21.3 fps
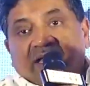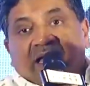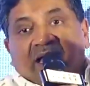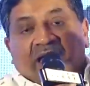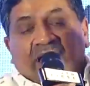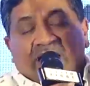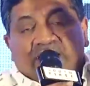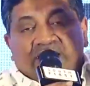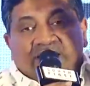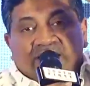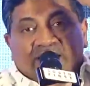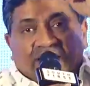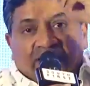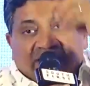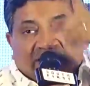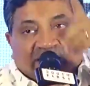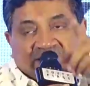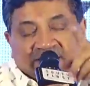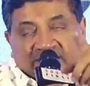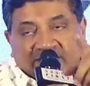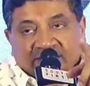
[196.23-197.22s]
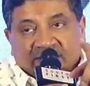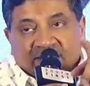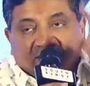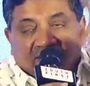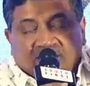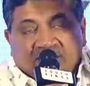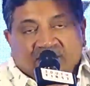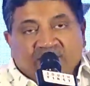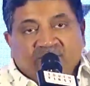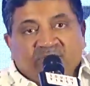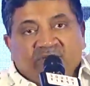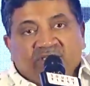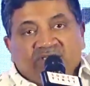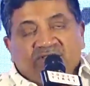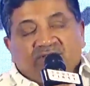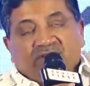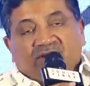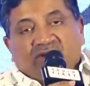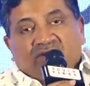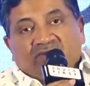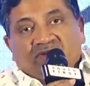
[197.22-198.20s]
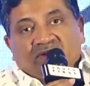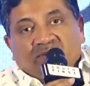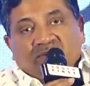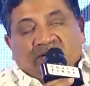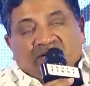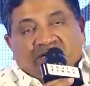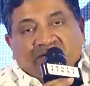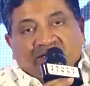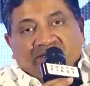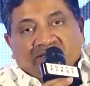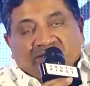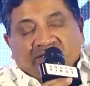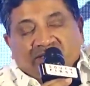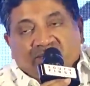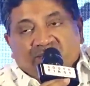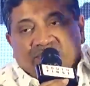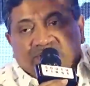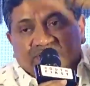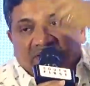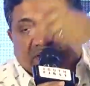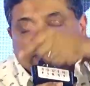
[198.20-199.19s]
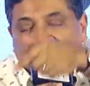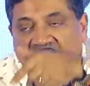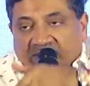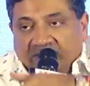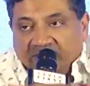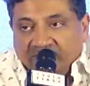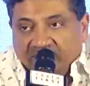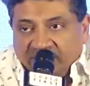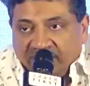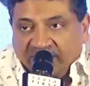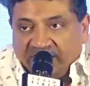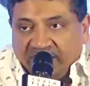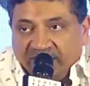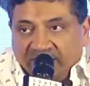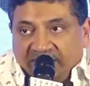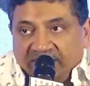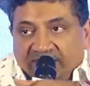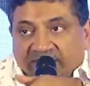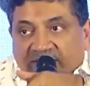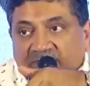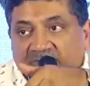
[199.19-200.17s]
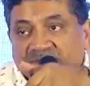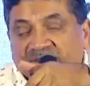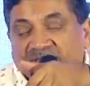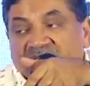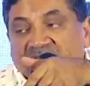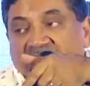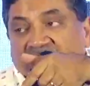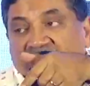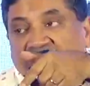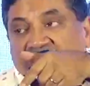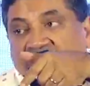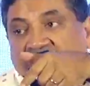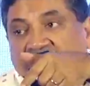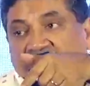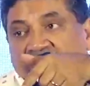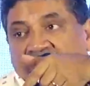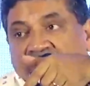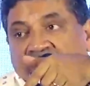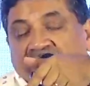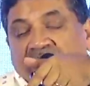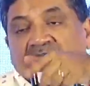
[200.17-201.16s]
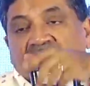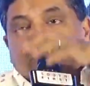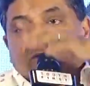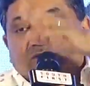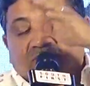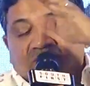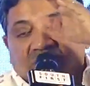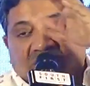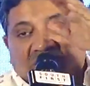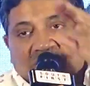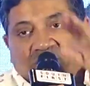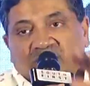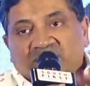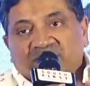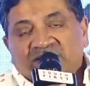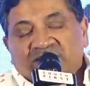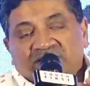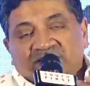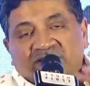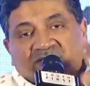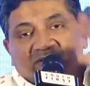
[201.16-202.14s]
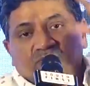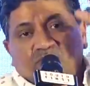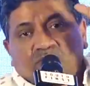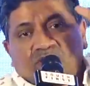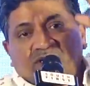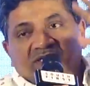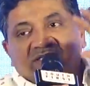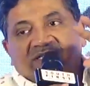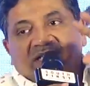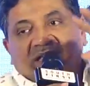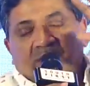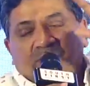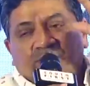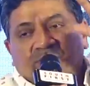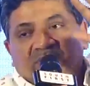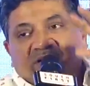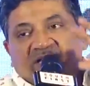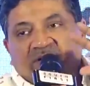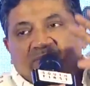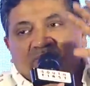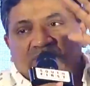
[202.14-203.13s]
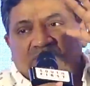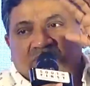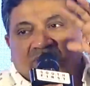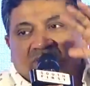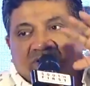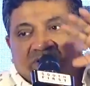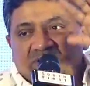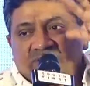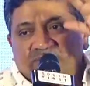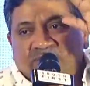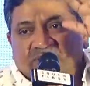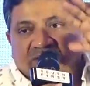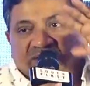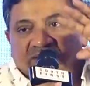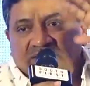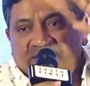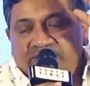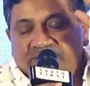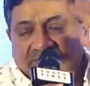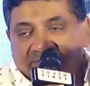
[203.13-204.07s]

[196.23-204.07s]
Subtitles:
And yet, the economy has gone from 103% down to 93%. So my question is, what is happening with all this money?